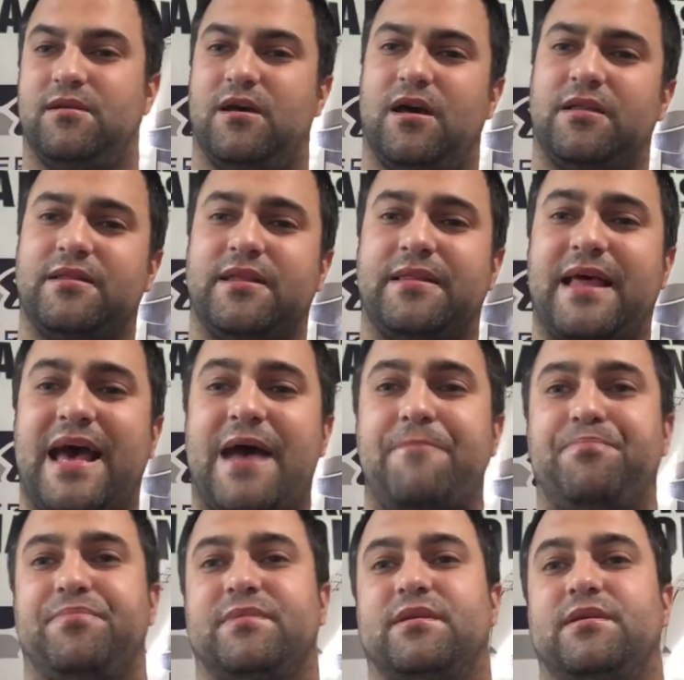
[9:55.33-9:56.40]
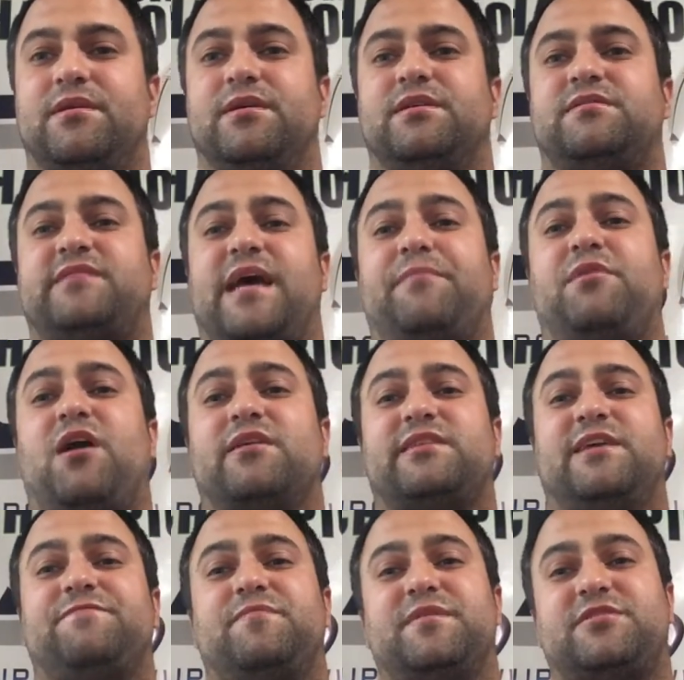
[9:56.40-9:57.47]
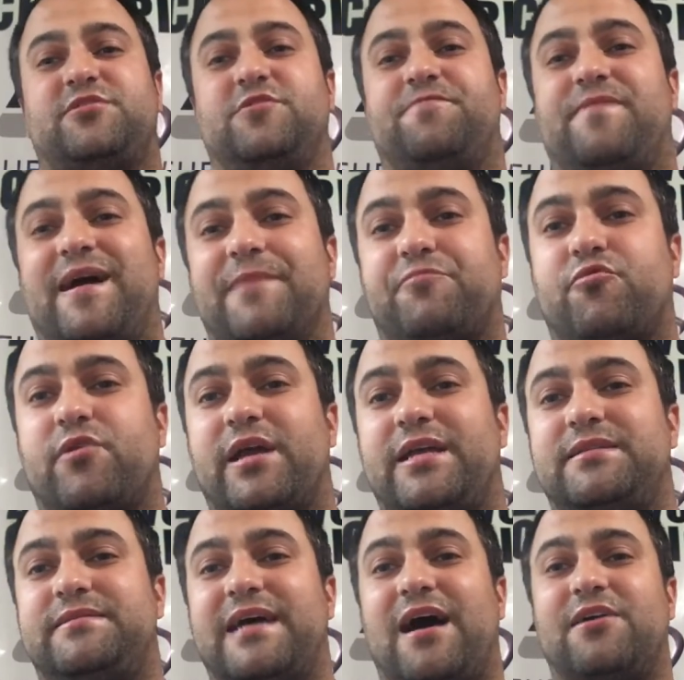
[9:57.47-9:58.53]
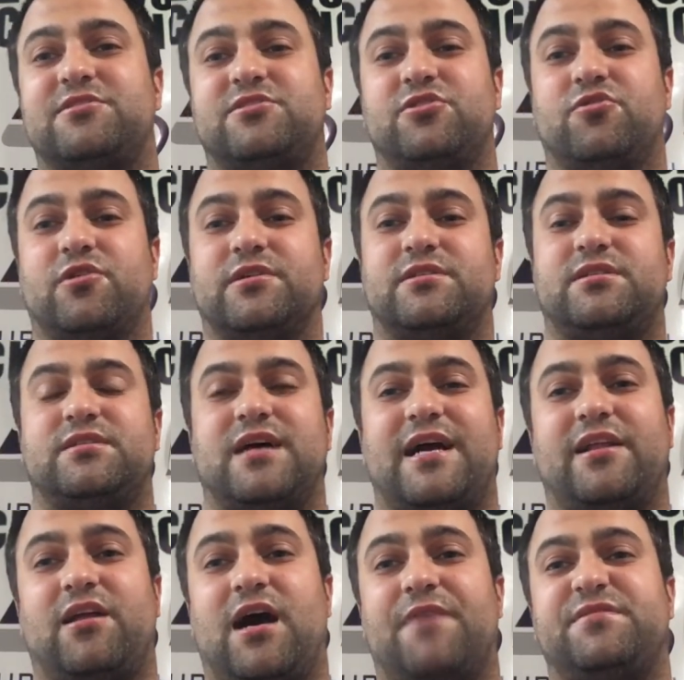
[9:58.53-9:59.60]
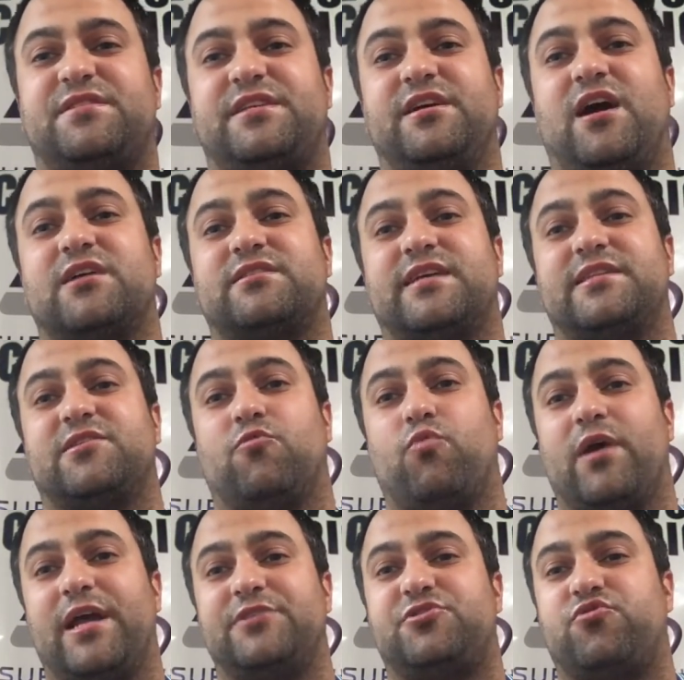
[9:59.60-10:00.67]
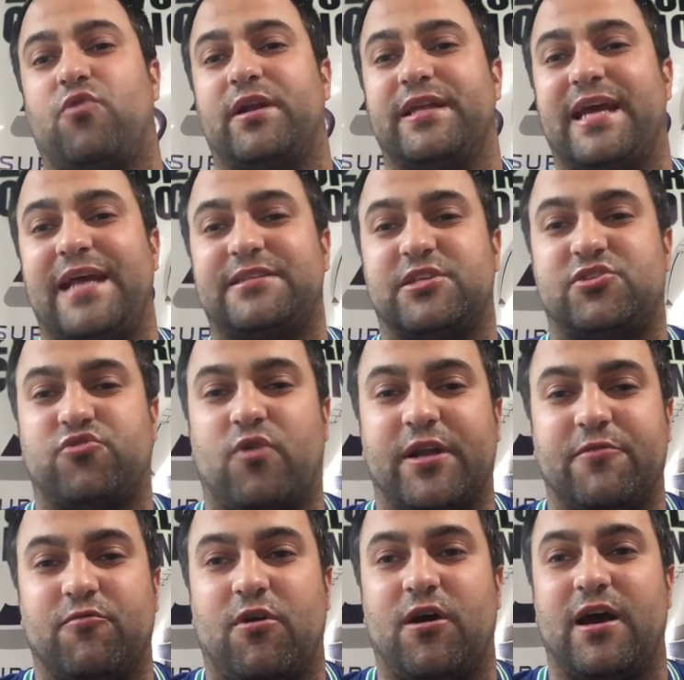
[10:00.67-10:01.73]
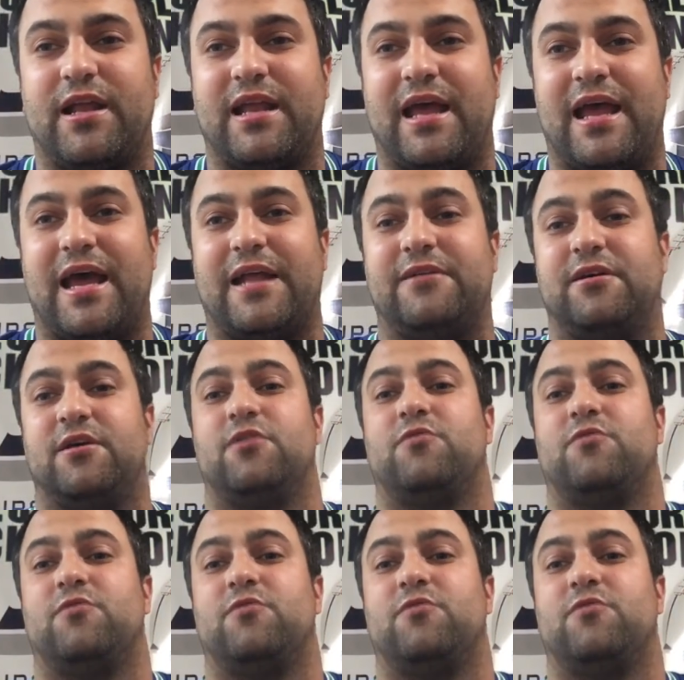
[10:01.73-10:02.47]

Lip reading: Other than that, Sam Dog, Infamous 253, Dallas Stewart signing off. Seahawks get the win 28-21, and